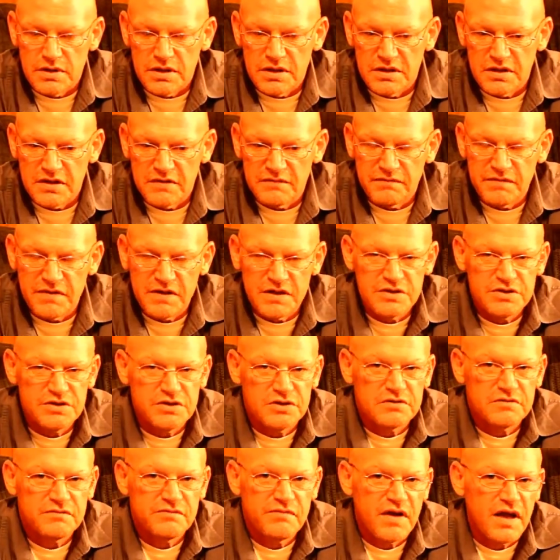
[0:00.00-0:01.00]
in
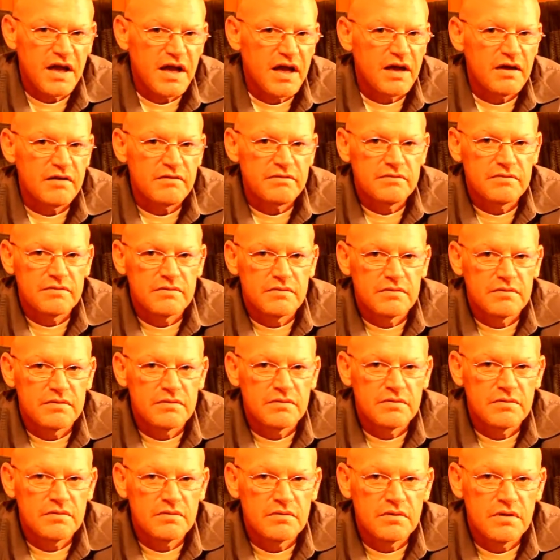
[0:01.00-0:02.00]
Ephesians 5,
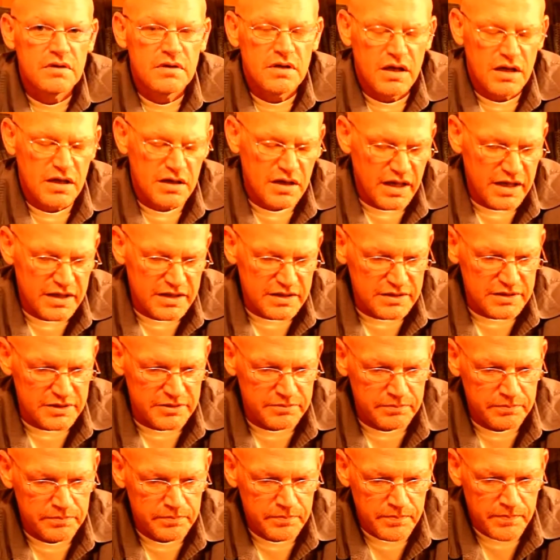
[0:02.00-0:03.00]
like
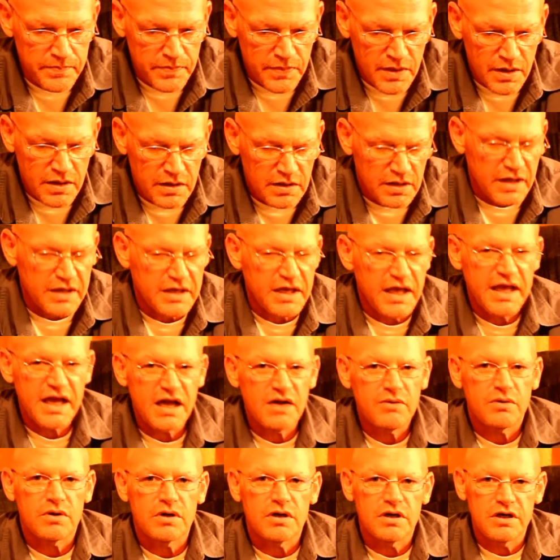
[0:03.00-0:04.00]

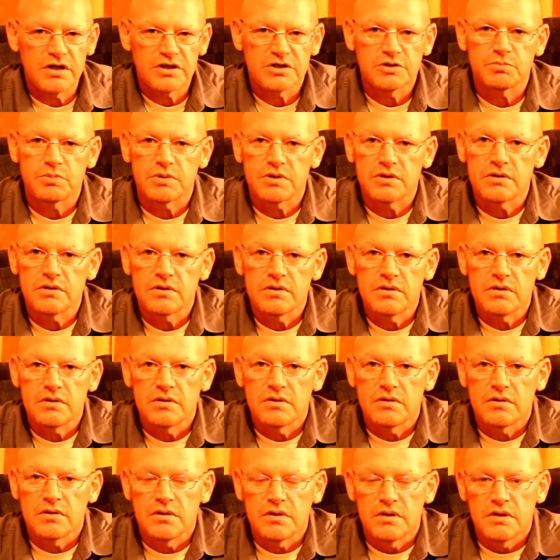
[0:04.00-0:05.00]
how a
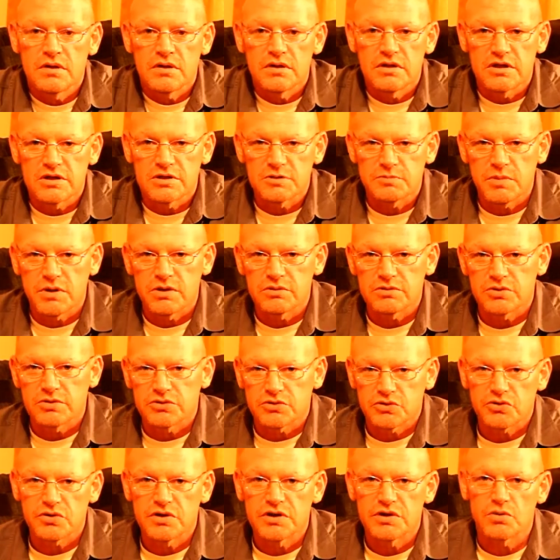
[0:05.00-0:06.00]
husband is supposed
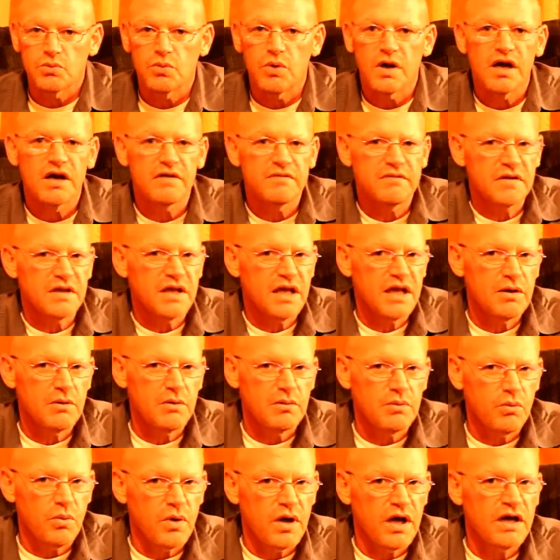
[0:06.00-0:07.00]
to treat a wife and
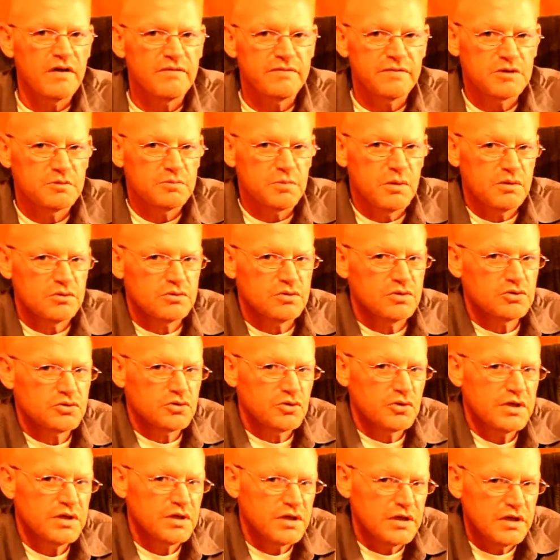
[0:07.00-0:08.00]
how a wife is supposed to
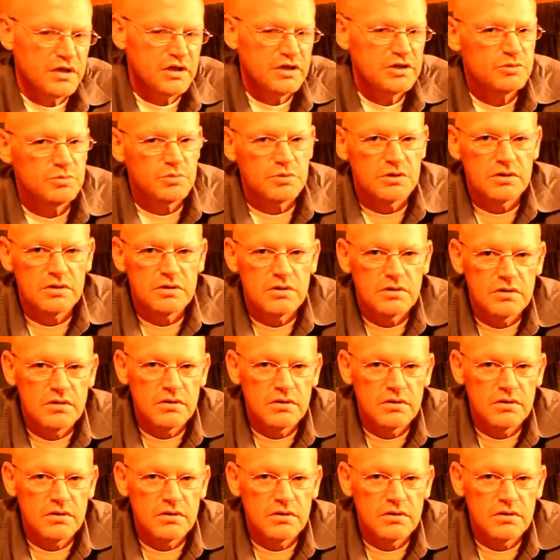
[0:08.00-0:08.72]
treat a husband.